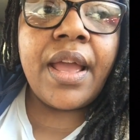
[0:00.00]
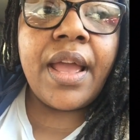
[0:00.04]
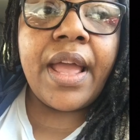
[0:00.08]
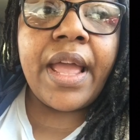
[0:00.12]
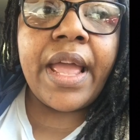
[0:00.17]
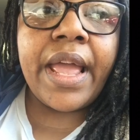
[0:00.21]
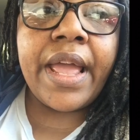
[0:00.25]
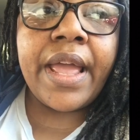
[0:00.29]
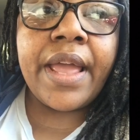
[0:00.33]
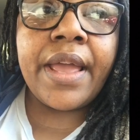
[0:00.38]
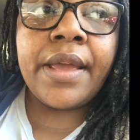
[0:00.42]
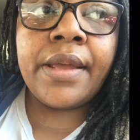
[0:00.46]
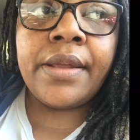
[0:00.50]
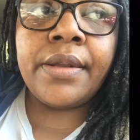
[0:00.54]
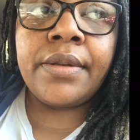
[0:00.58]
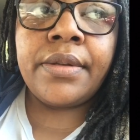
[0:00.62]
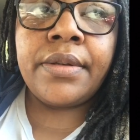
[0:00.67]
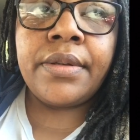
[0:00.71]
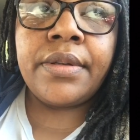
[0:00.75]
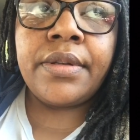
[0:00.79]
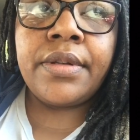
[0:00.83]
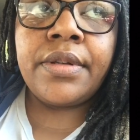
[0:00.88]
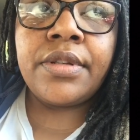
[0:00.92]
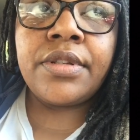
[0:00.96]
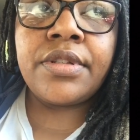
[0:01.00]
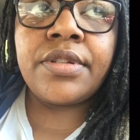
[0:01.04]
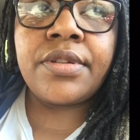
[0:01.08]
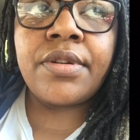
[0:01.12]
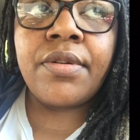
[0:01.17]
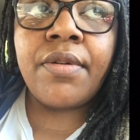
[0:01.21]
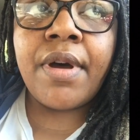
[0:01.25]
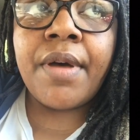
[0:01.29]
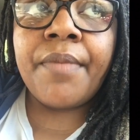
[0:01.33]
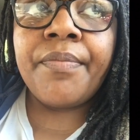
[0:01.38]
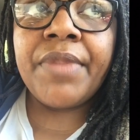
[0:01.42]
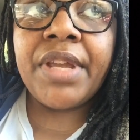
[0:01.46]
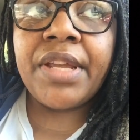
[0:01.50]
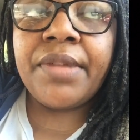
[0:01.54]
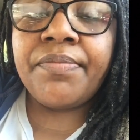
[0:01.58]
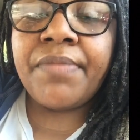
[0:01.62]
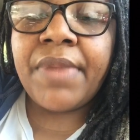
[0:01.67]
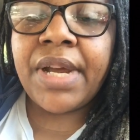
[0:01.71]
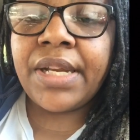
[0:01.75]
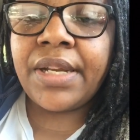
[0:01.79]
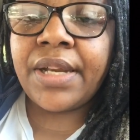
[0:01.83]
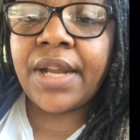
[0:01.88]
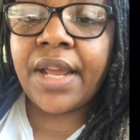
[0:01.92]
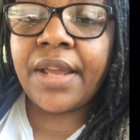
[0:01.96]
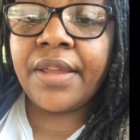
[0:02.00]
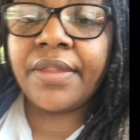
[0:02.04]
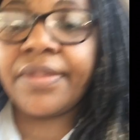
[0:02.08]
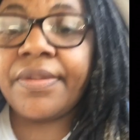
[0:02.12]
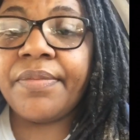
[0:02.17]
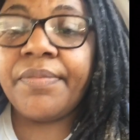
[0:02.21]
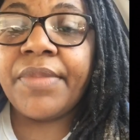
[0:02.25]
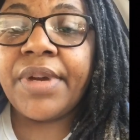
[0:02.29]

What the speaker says: And so I'm in my 9th